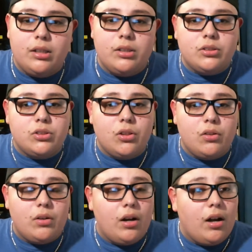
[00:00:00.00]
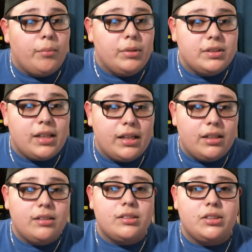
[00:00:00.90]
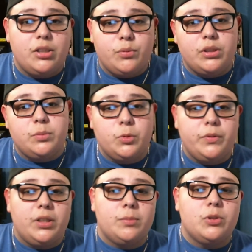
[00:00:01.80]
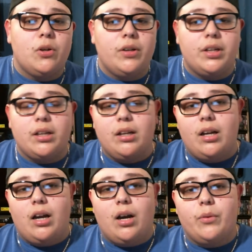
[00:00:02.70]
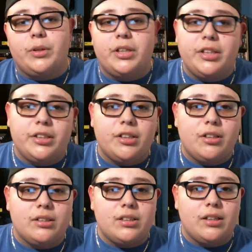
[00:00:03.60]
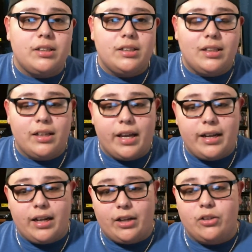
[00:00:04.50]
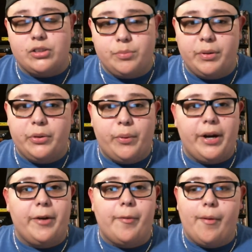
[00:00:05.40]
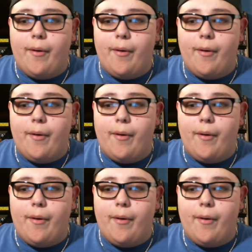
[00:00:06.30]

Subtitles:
So I'm excited to see where this movie keeps going. I want to hear your thoughts on it. Again, I know it's been a while.